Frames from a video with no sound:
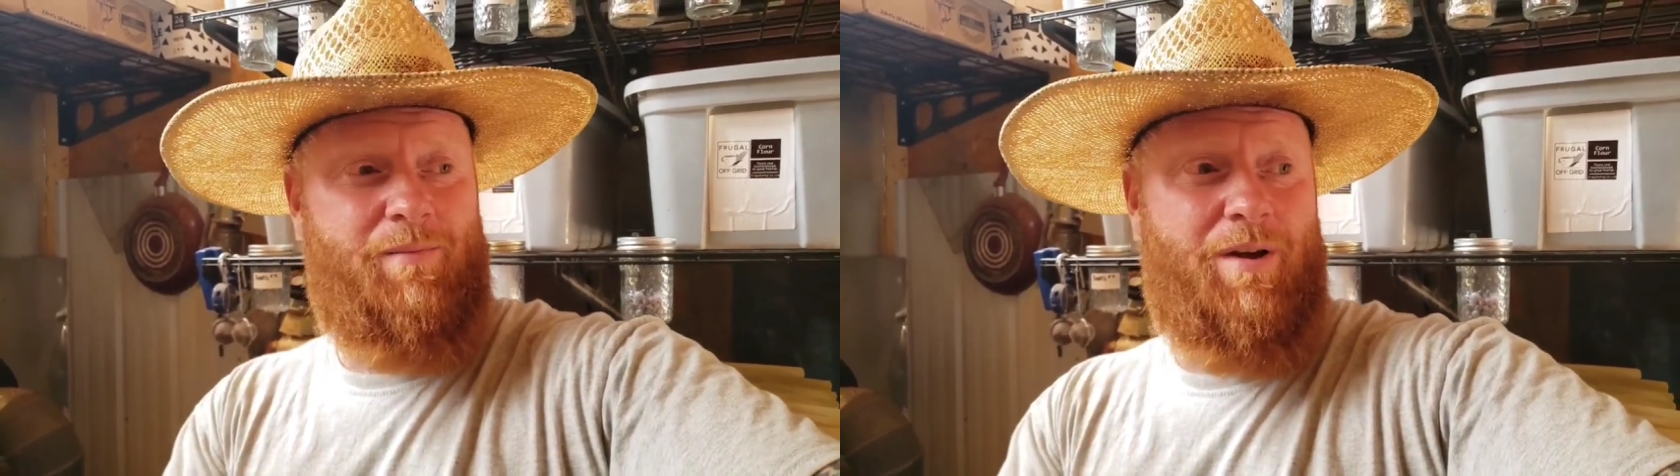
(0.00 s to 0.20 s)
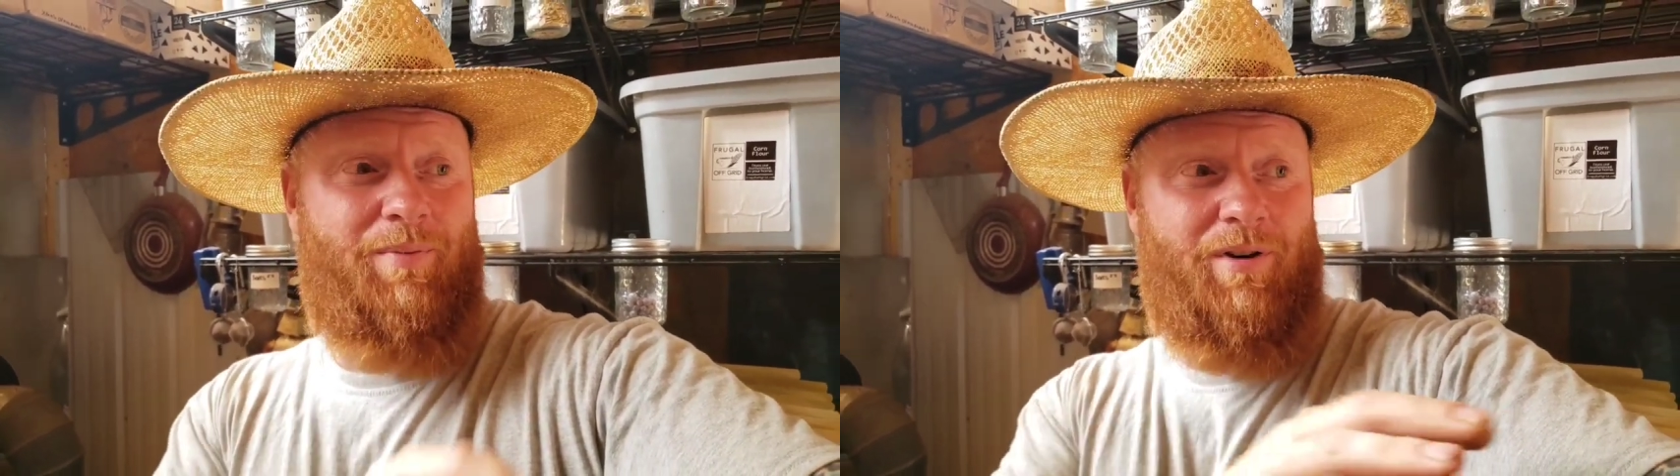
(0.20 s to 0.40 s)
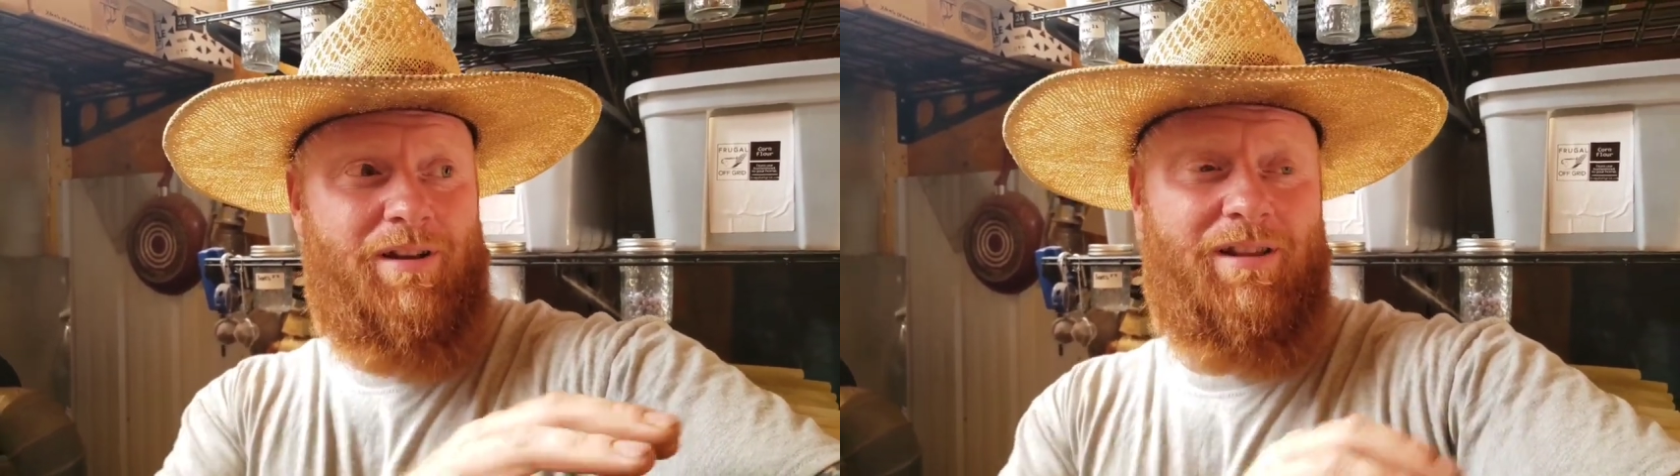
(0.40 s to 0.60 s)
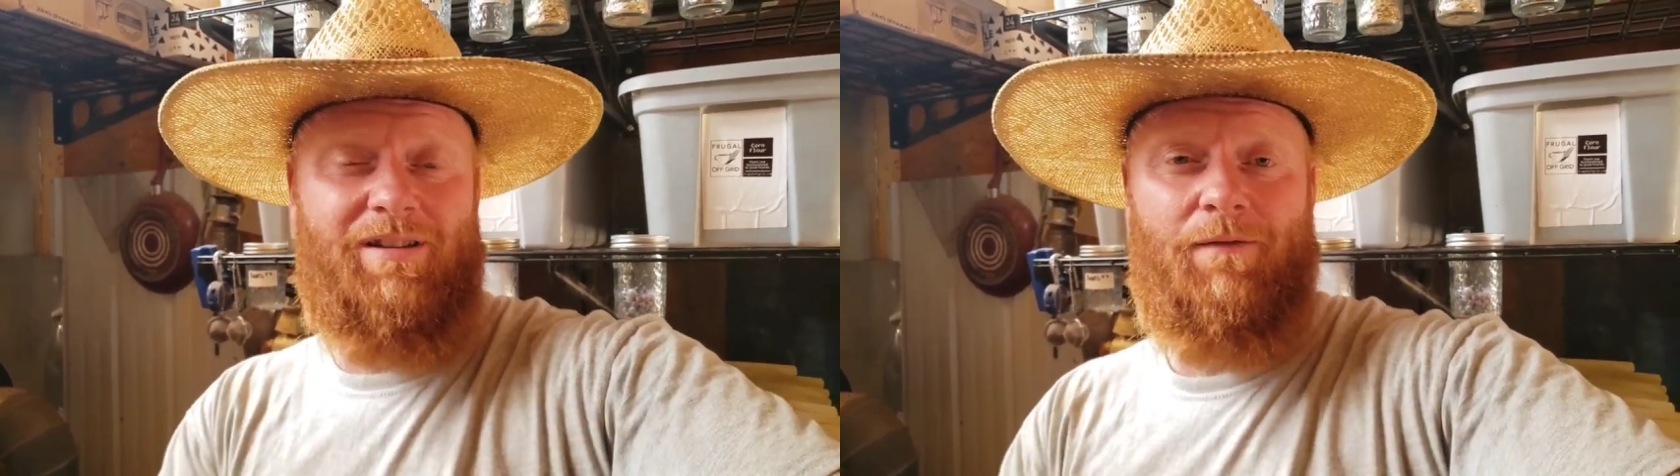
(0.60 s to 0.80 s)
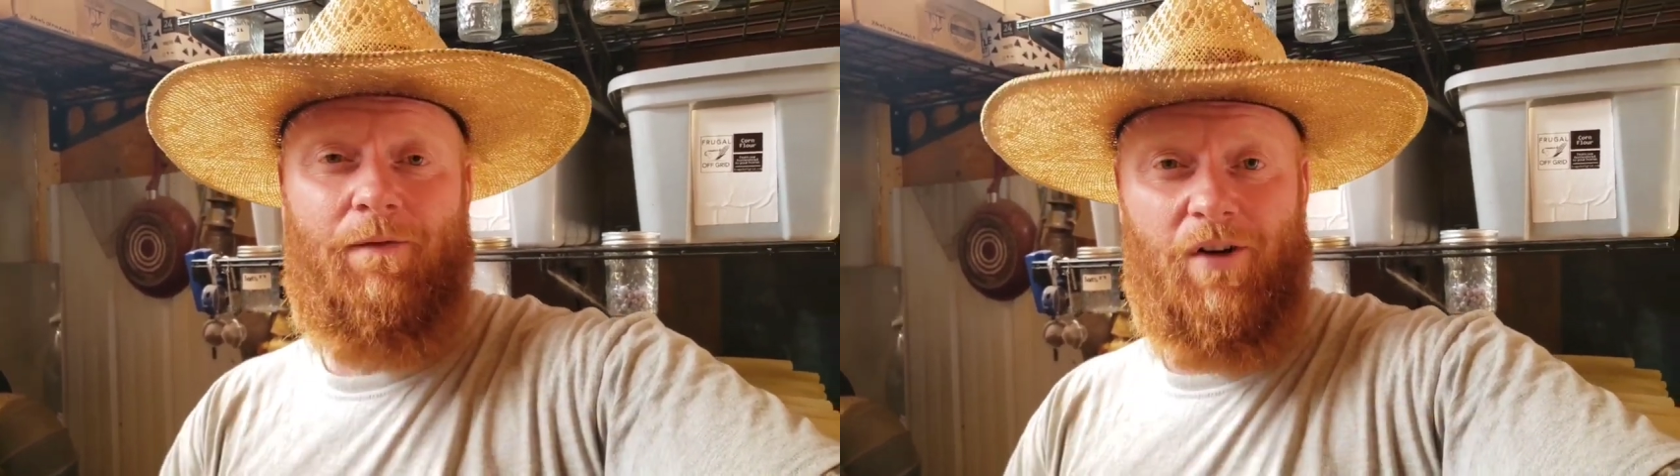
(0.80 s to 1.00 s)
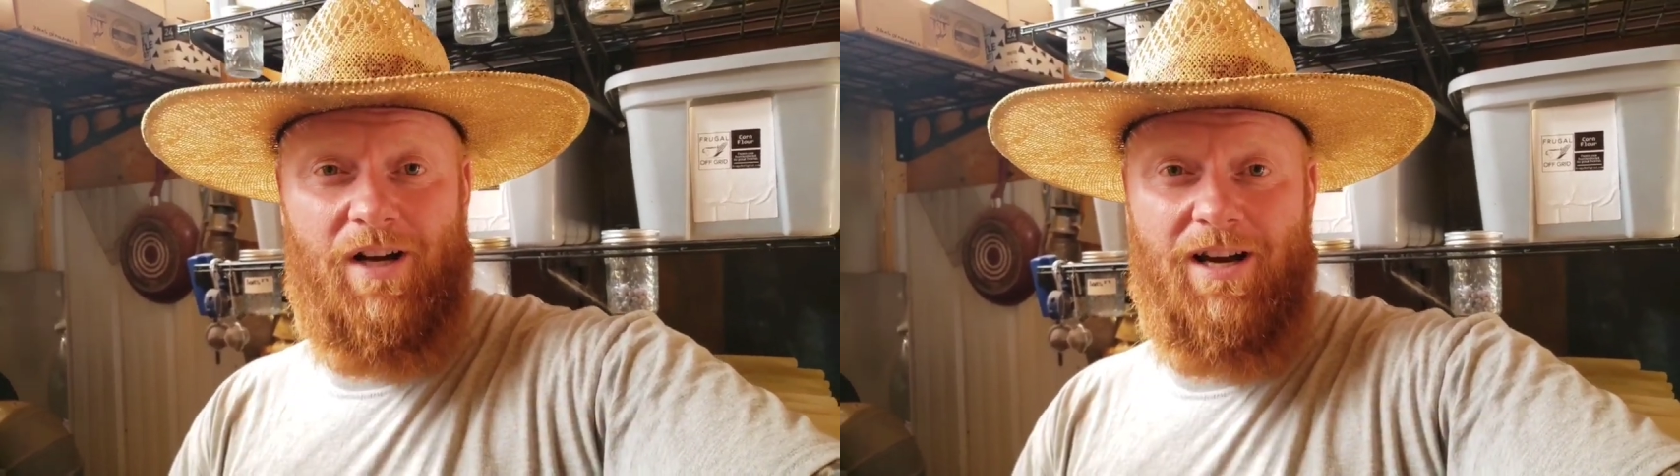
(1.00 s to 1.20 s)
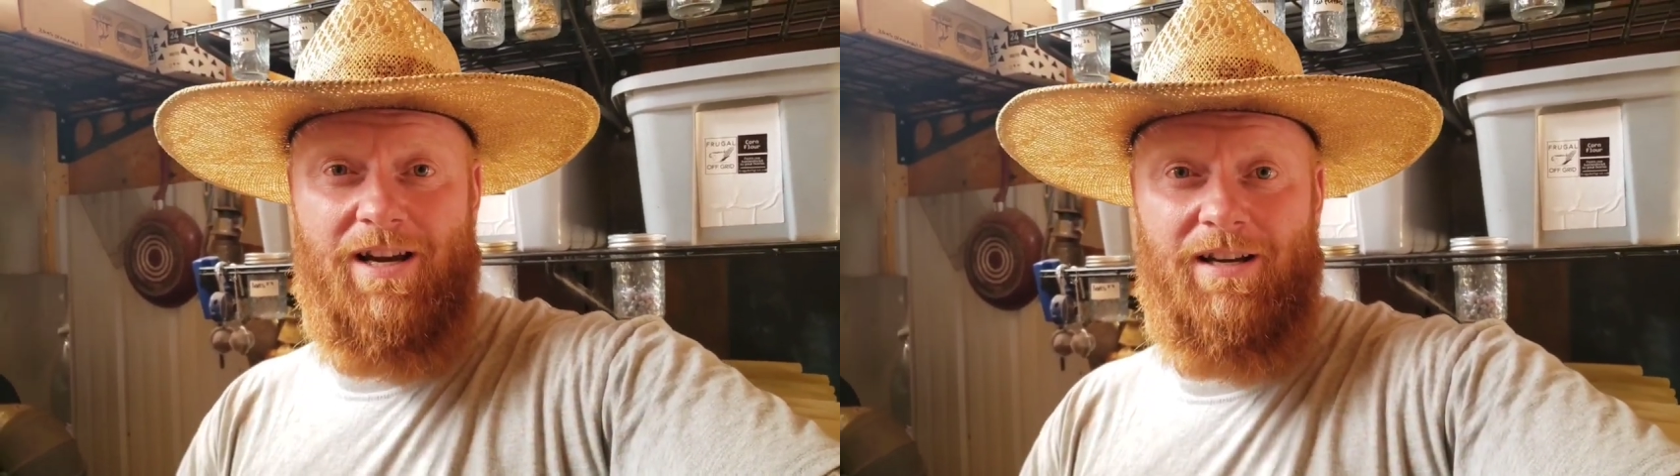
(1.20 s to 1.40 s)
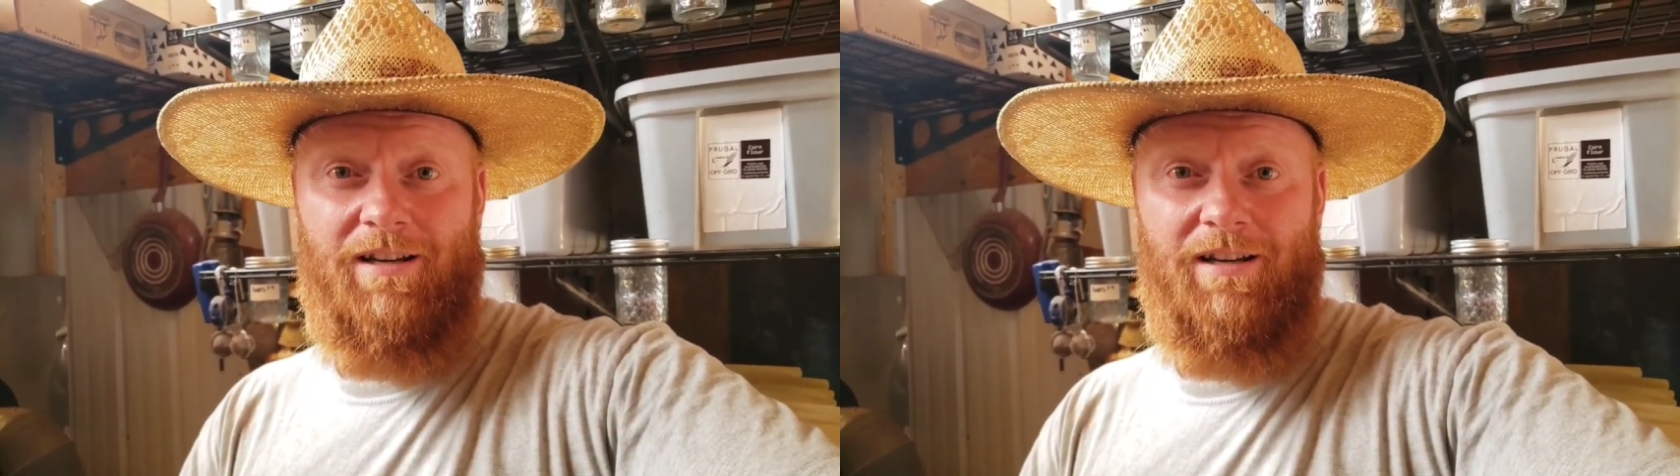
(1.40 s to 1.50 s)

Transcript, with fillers: I put in this free